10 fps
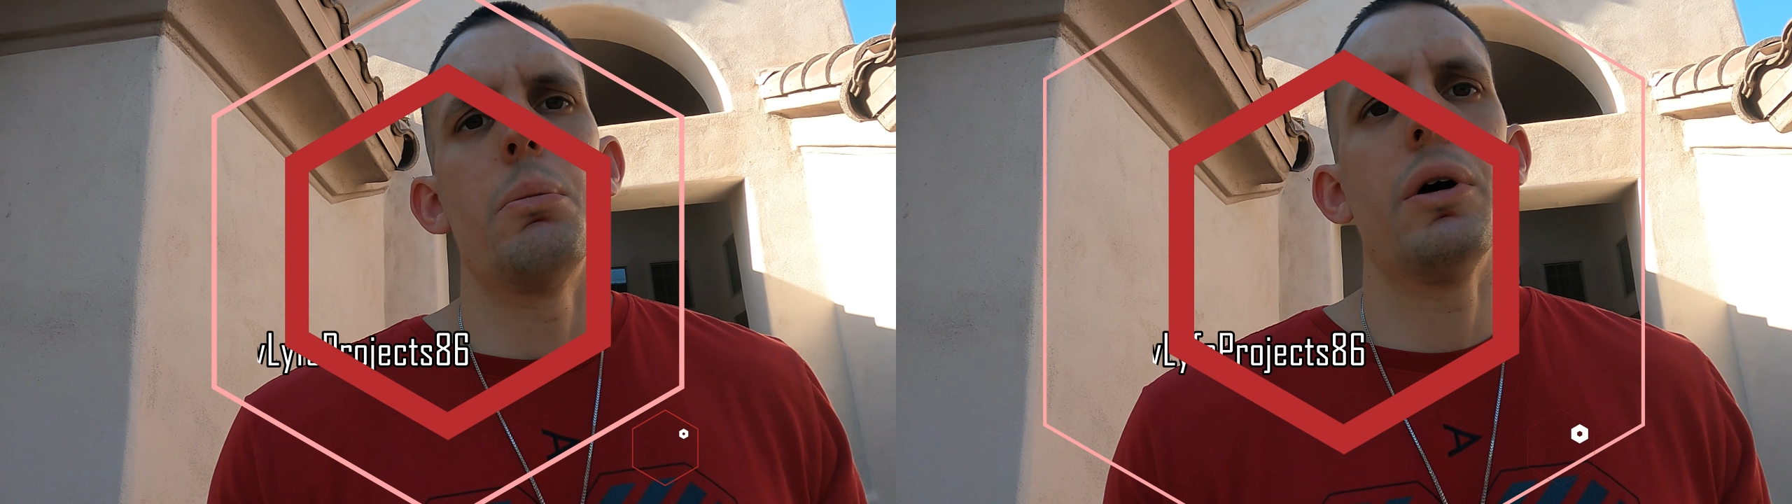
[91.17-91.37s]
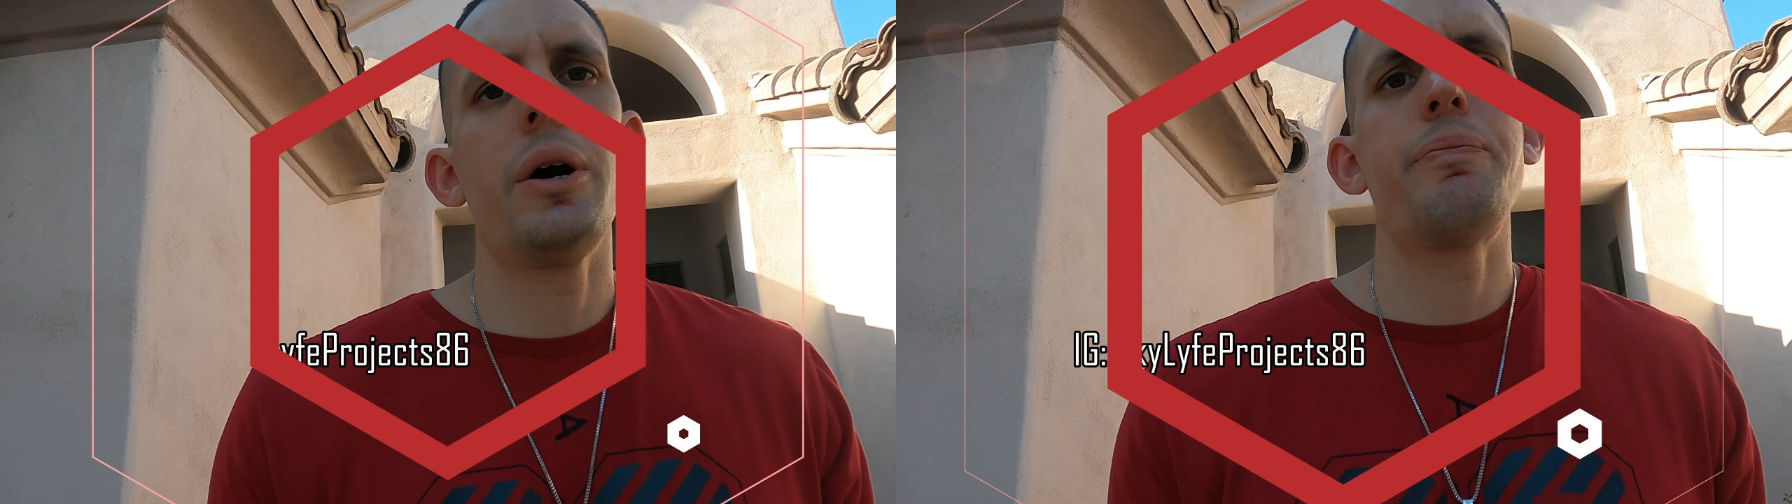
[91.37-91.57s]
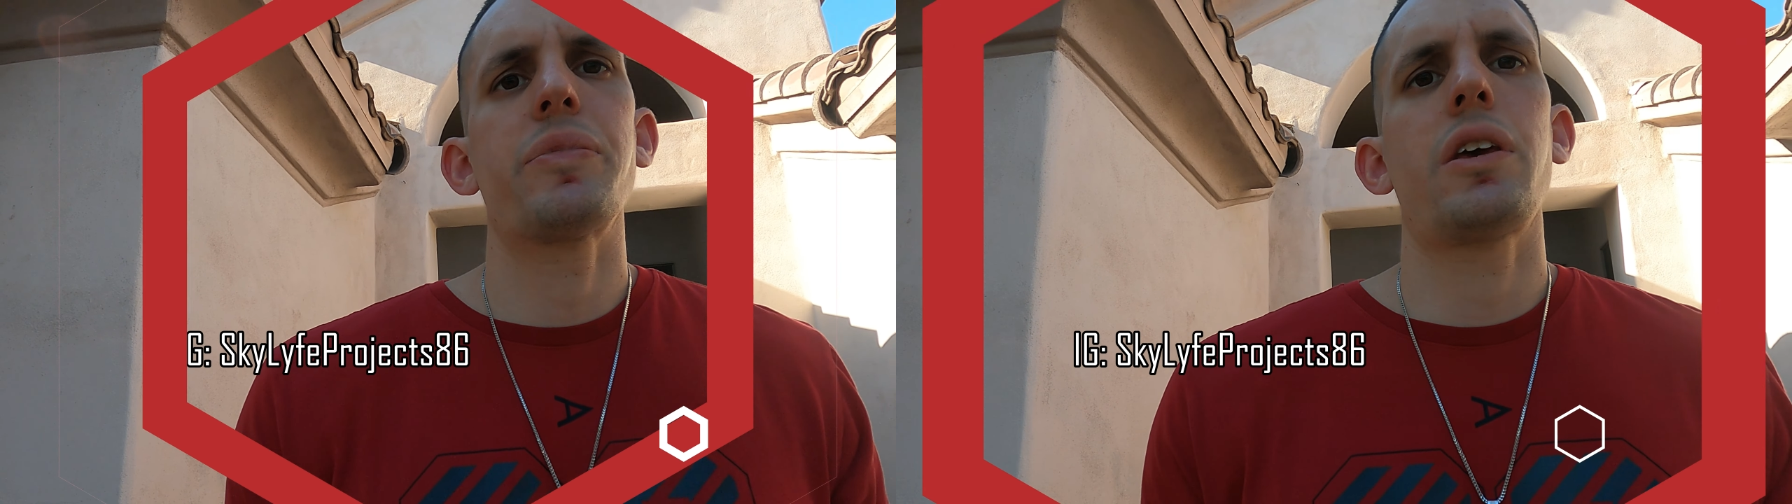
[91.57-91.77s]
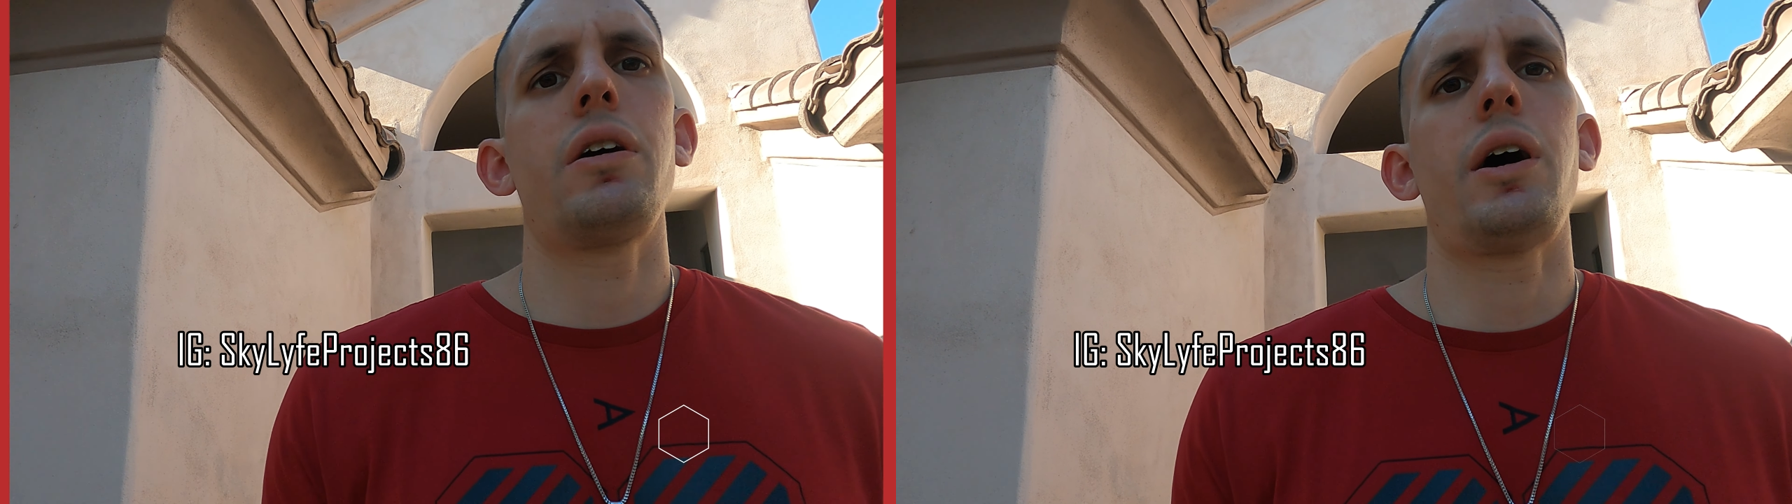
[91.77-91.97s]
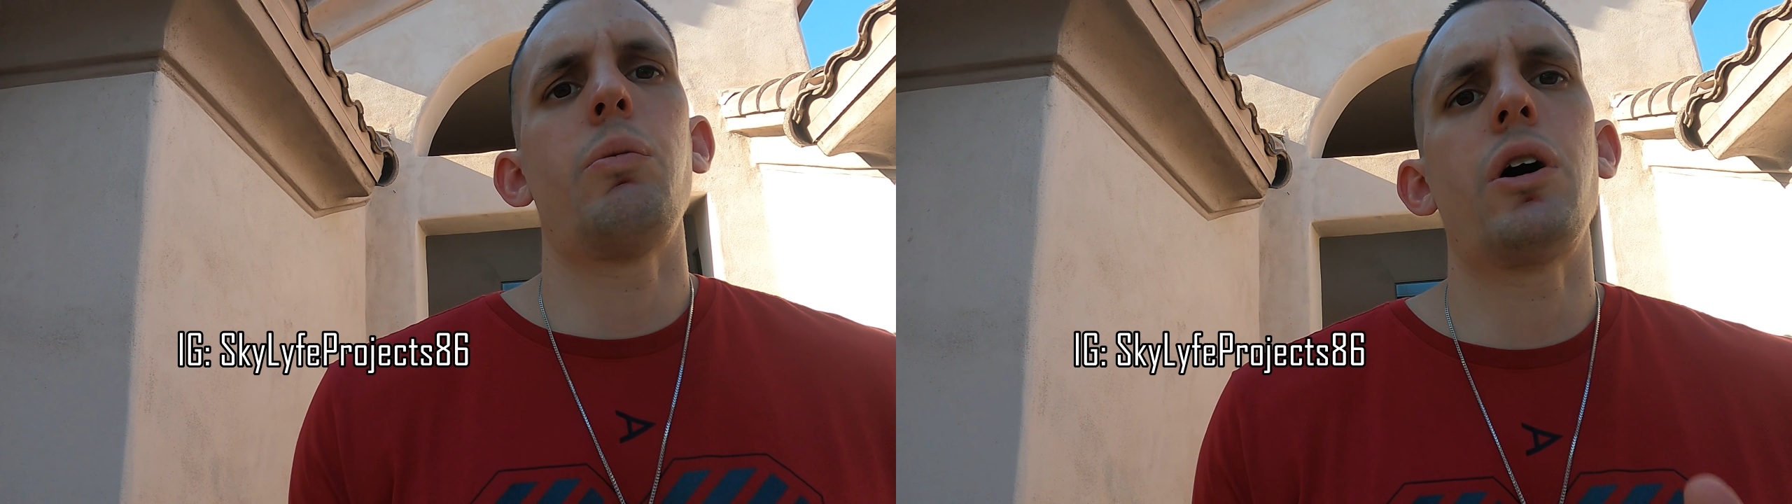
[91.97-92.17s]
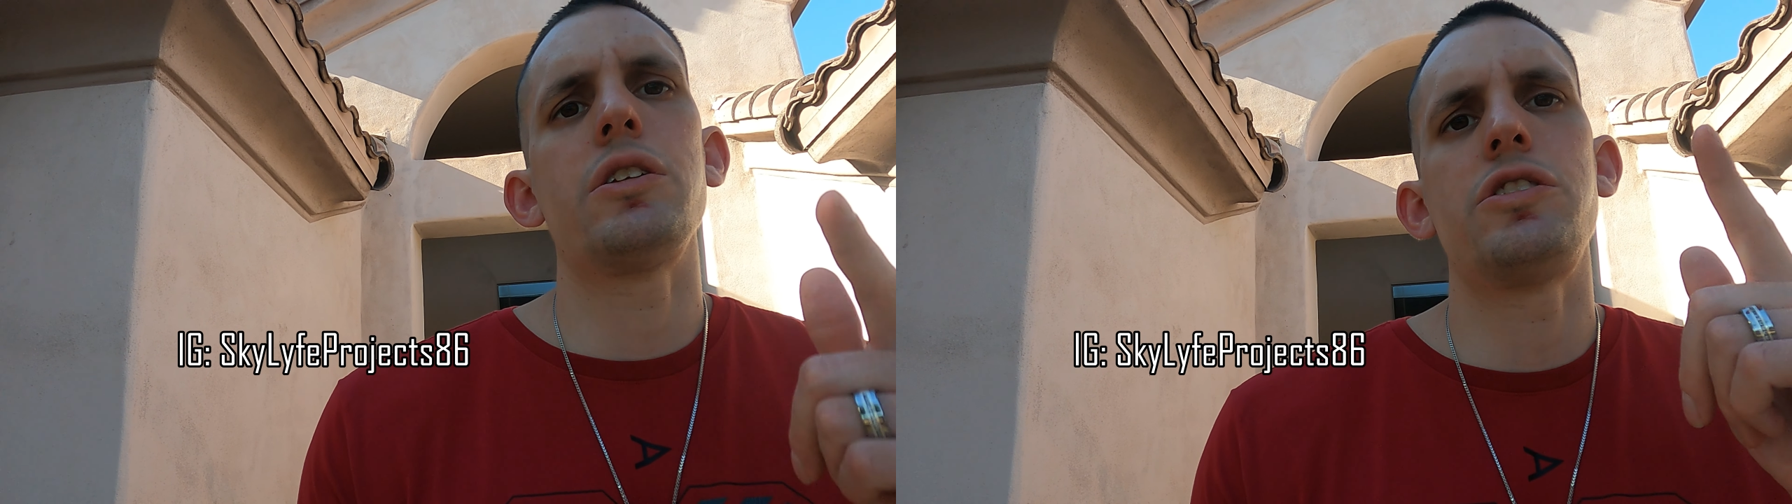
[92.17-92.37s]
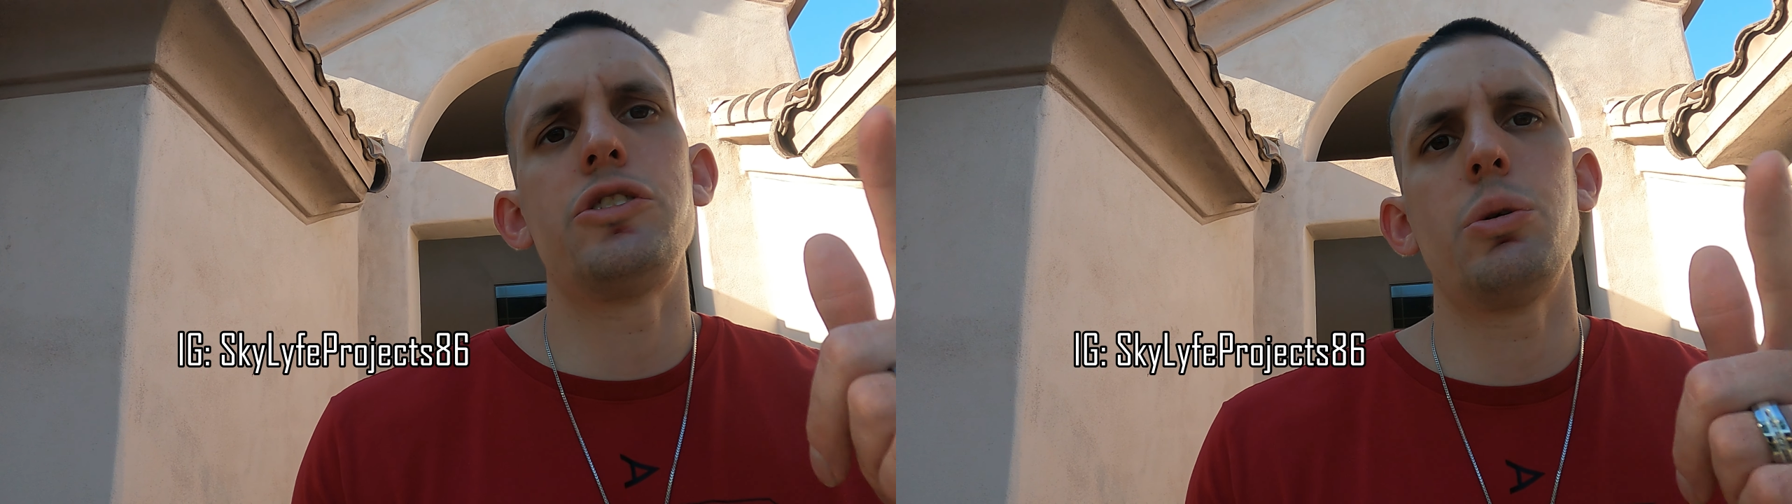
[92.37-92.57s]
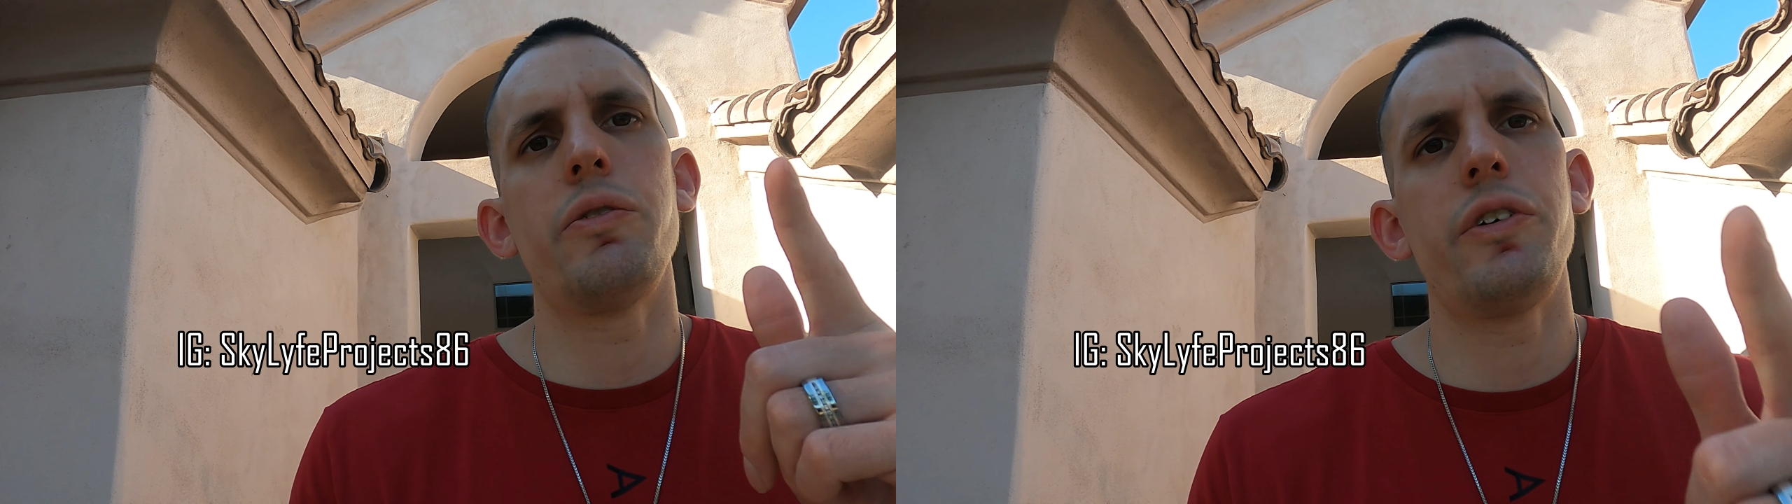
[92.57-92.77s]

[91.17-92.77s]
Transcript: But I wanted to do